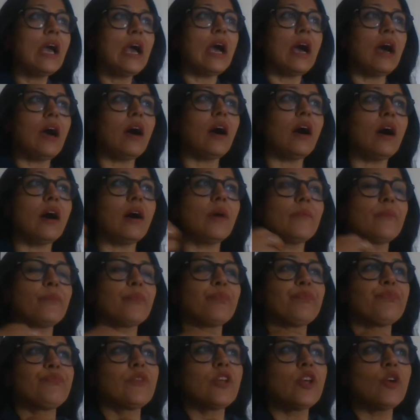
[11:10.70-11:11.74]
Um,
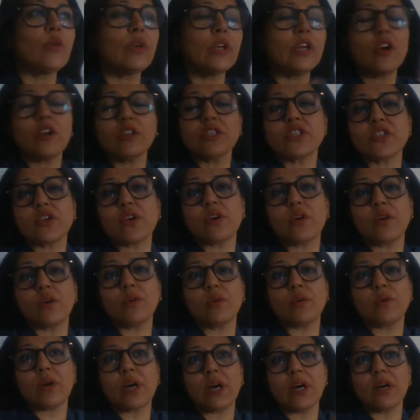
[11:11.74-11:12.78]
you can also
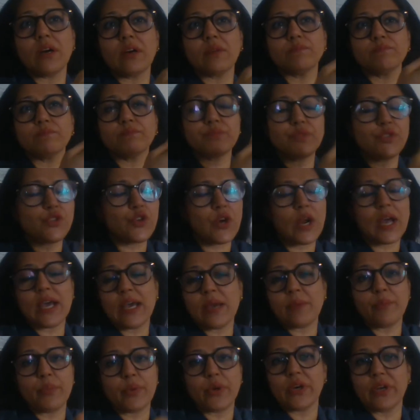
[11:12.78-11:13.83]
uh, try
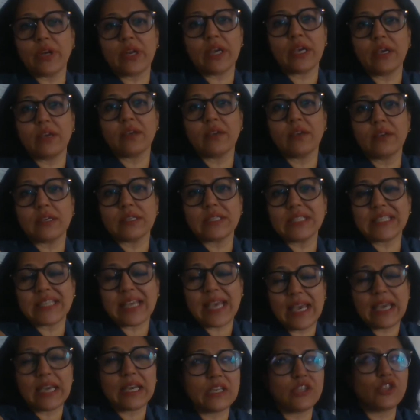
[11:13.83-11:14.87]
burning
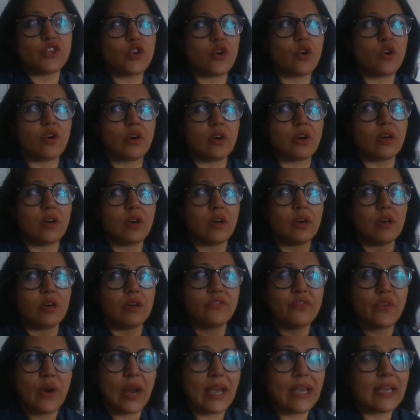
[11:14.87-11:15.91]
sage or uh,
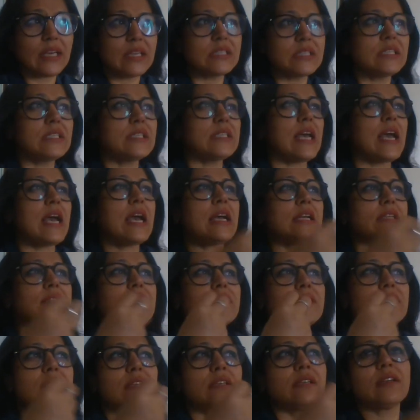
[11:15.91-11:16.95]

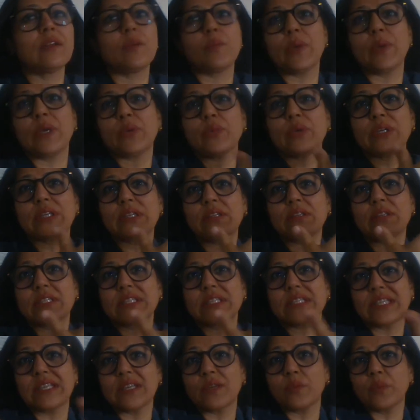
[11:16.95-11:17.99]
frankincense a little bit with
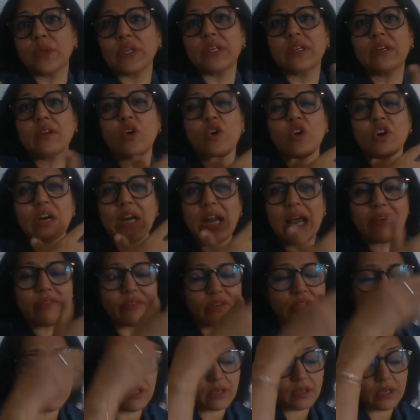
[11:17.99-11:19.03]
cinnamon or
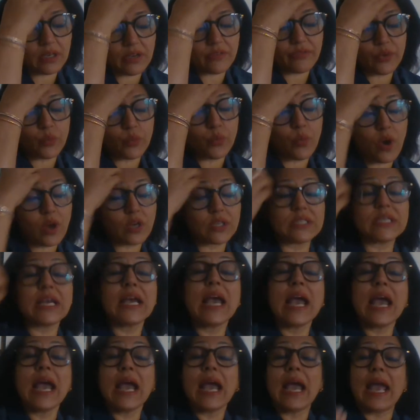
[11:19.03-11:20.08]
lavender if you want
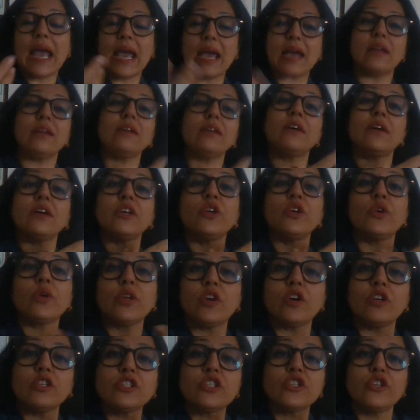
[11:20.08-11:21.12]
and you can
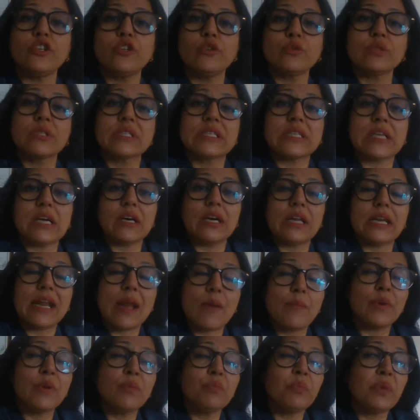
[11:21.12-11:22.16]
also use uh,
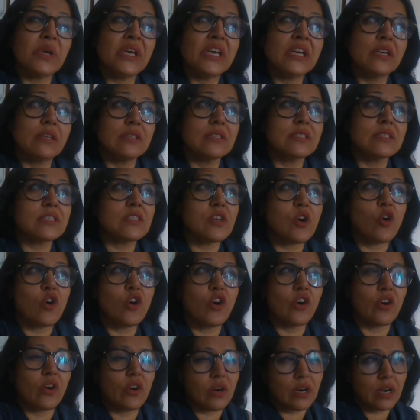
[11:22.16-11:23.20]
lemon peels
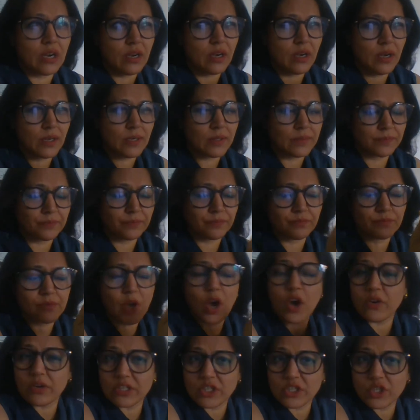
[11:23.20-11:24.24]
or um,
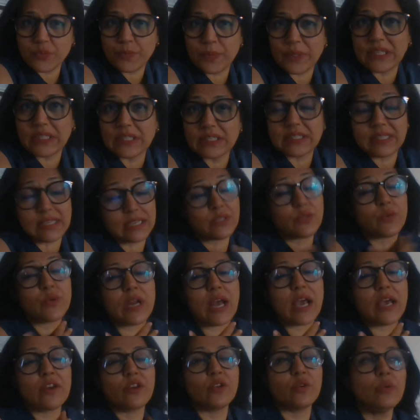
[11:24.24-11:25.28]
orange peels that's what
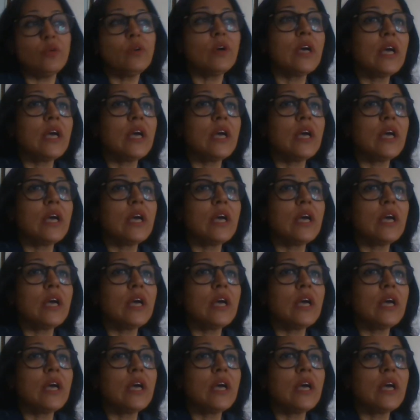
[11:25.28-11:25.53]
I do